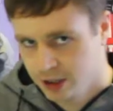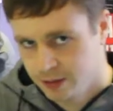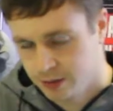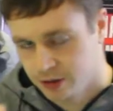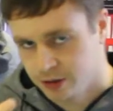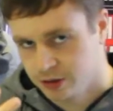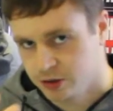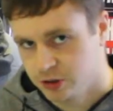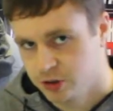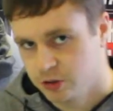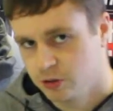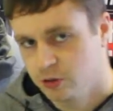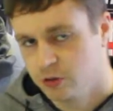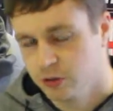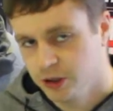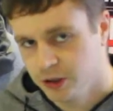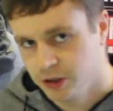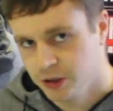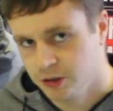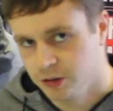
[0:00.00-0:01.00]
because it's
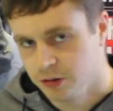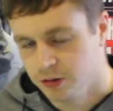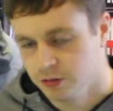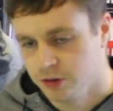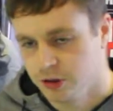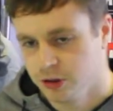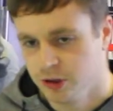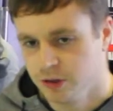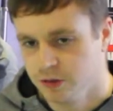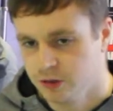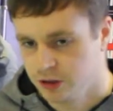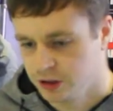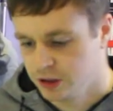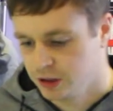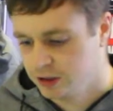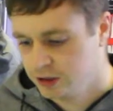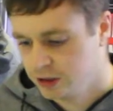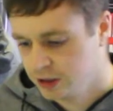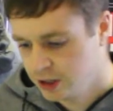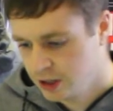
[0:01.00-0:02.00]
only you who's using
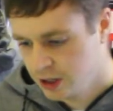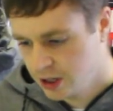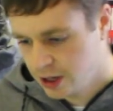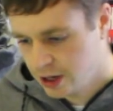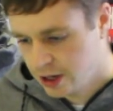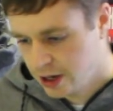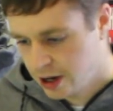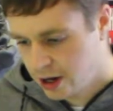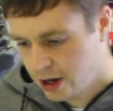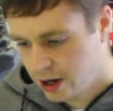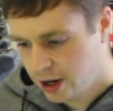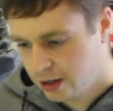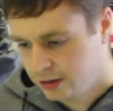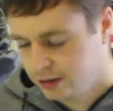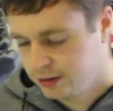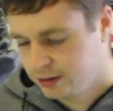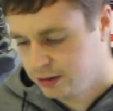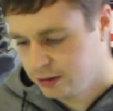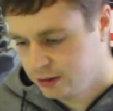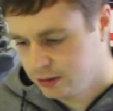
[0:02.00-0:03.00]
it,
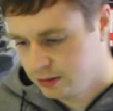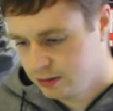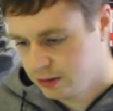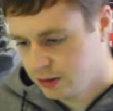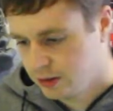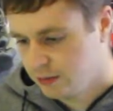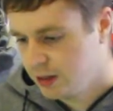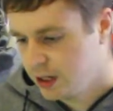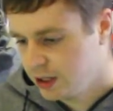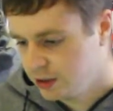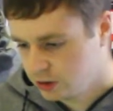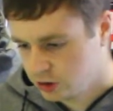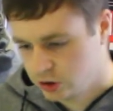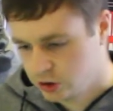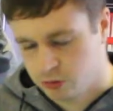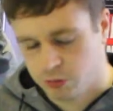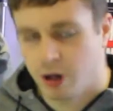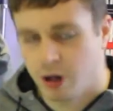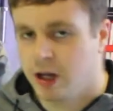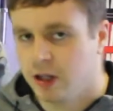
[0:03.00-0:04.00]
and you may not
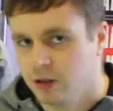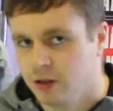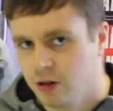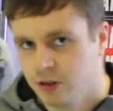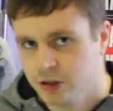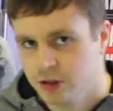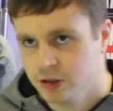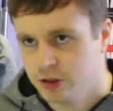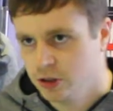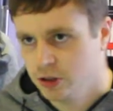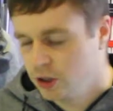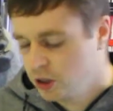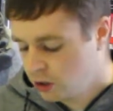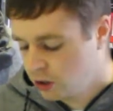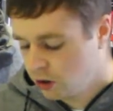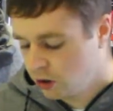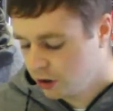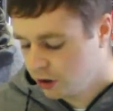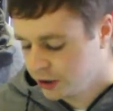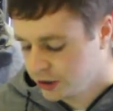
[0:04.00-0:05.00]
sweat a lot,
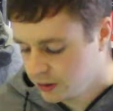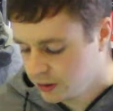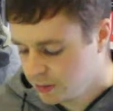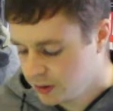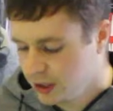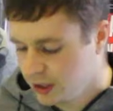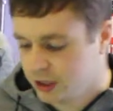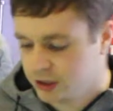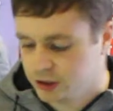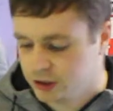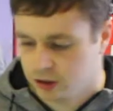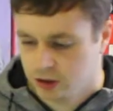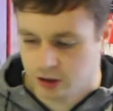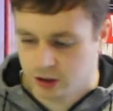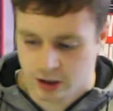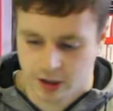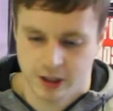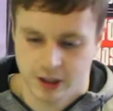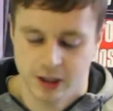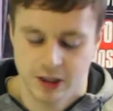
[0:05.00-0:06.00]
or you may actually
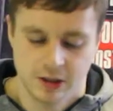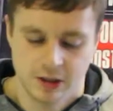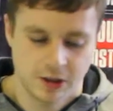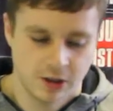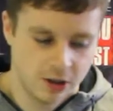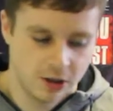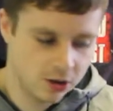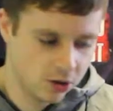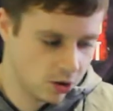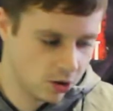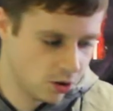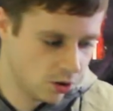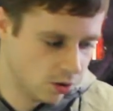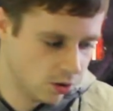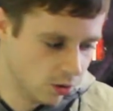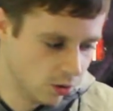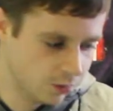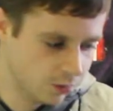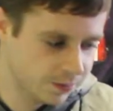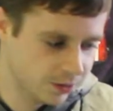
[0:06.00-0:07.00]
clean
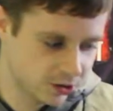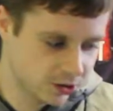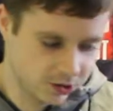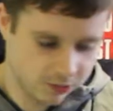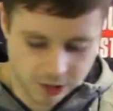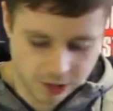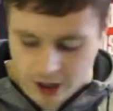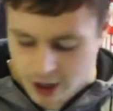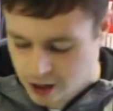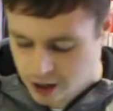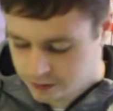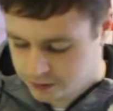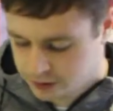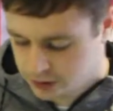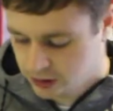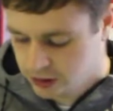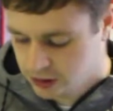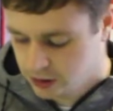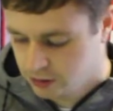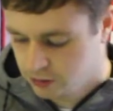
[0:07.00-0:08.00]
up your sweat
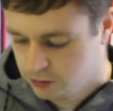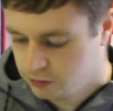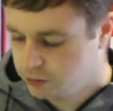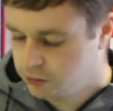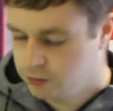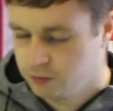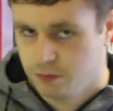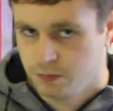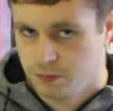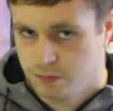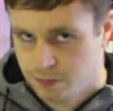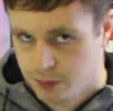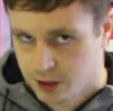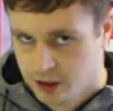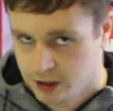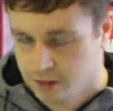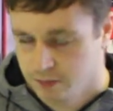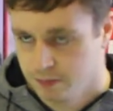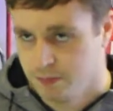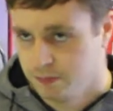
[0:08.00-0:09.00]
after you've
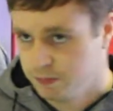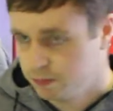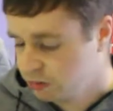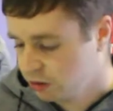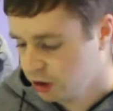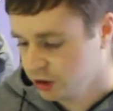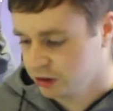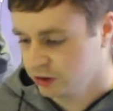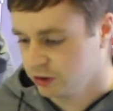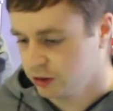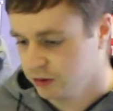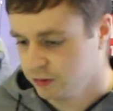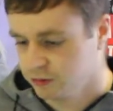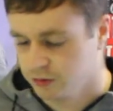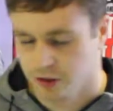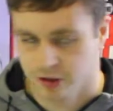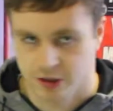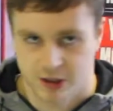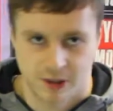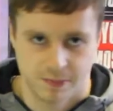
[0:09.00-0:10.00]
been pressing on it,
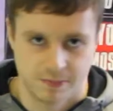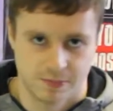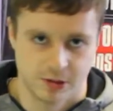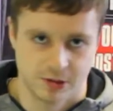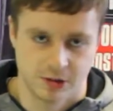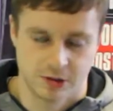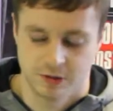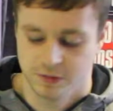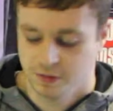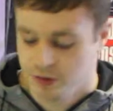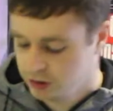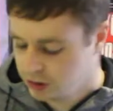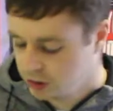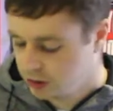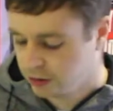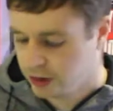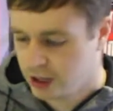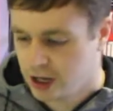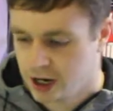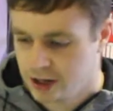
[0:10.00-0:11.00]
for example. So if you
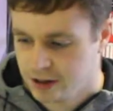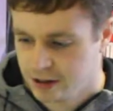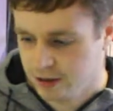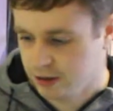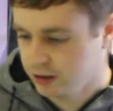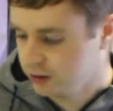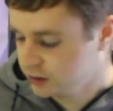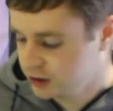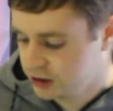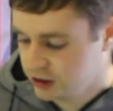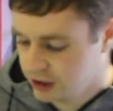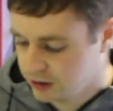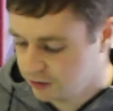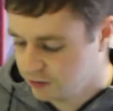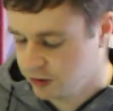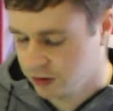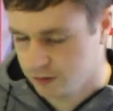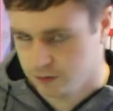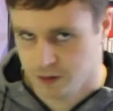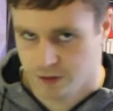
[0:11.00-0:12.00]
do that, it'll stay
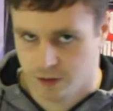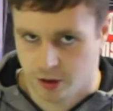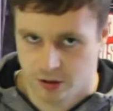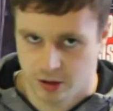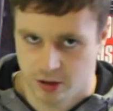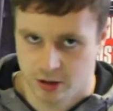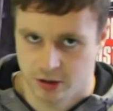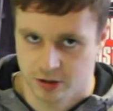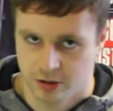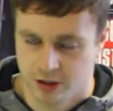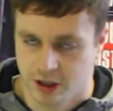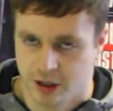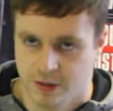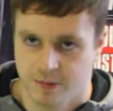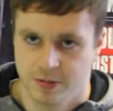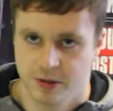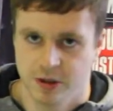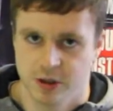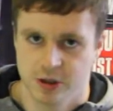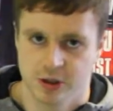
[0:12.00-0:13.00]
firm for a very long
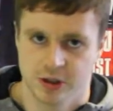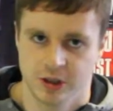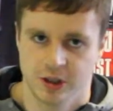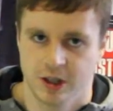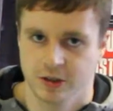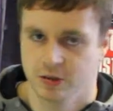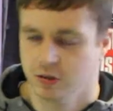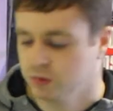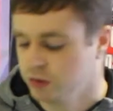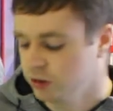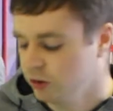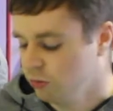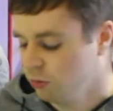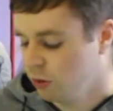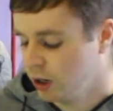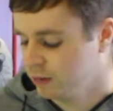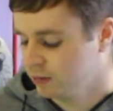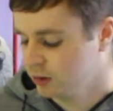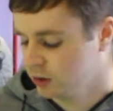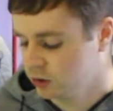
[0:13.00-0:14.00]
time. Personally, I don't really
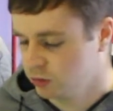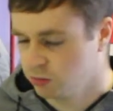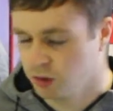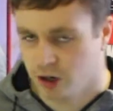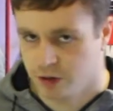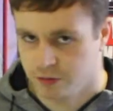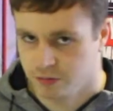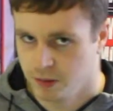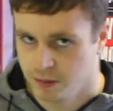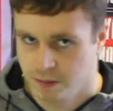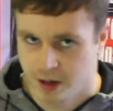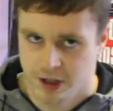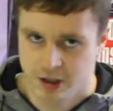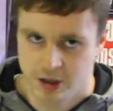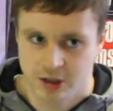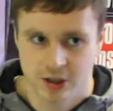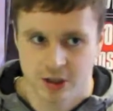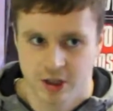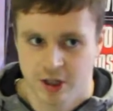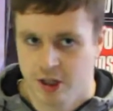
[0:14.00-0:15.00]
wipe the sweat off my bench,